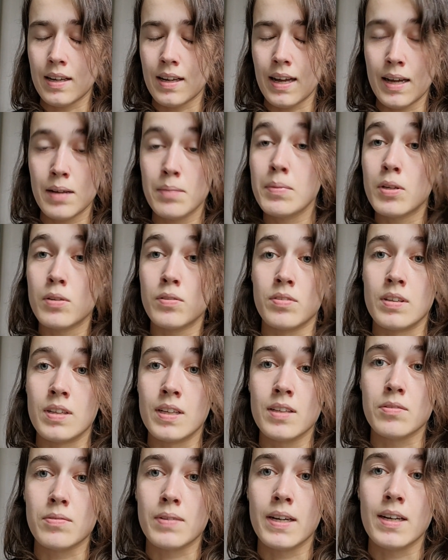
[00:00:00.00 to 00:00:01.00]
I'm using
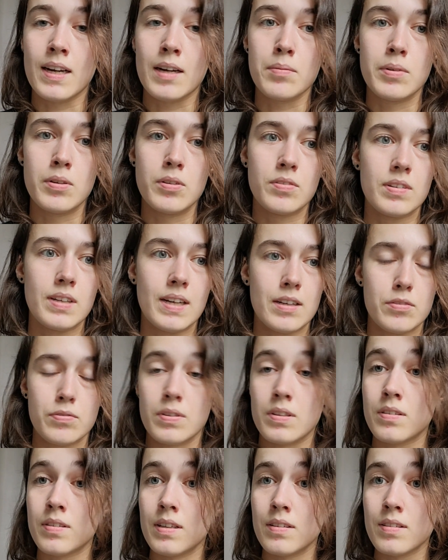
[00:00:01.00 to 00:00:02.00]
it, right? I'm using
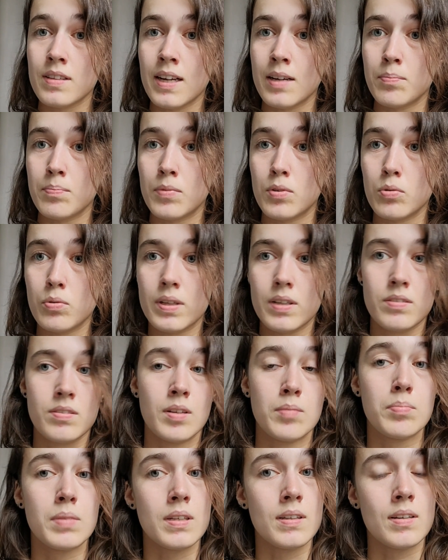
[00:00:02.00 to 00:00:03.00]
extroverted sensing. I'm doing
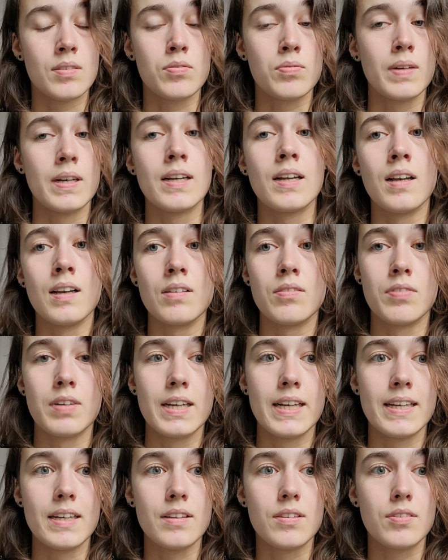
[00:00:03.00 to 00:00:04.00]
something that's
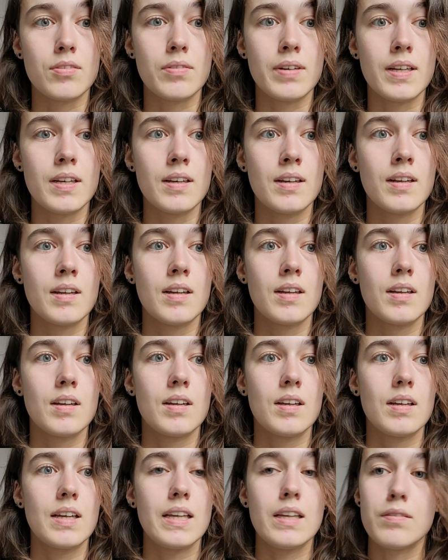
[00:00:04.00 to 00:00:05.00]
related to it,
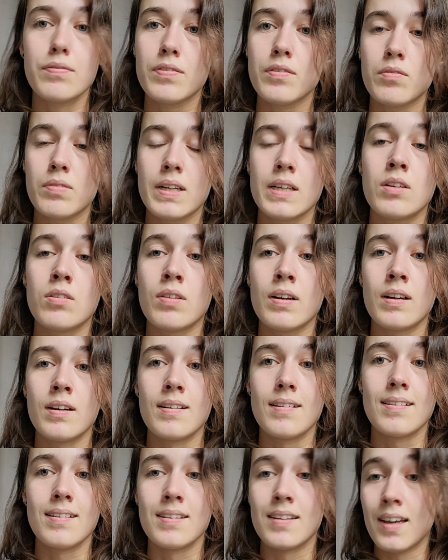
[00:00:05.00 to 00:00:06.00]
even when you're
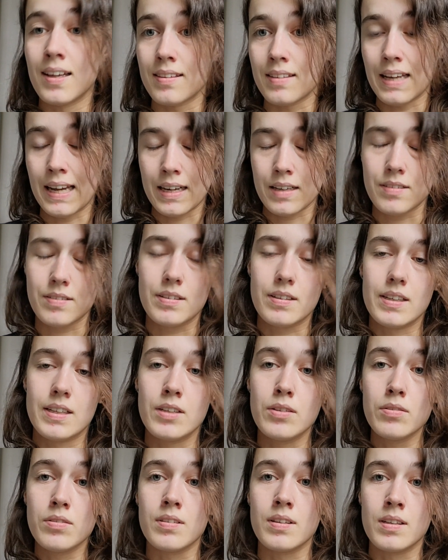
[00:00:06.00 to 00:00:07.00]
not actually
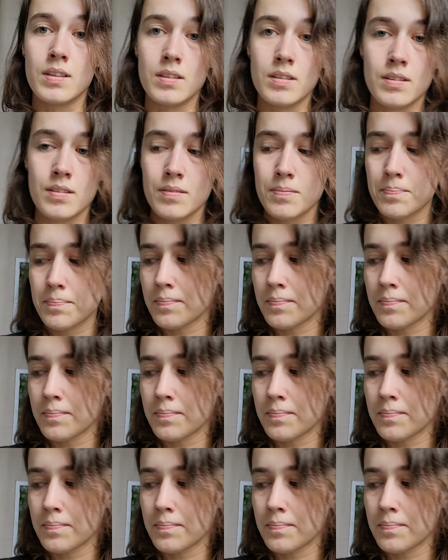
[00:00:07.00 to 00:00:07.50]
using it.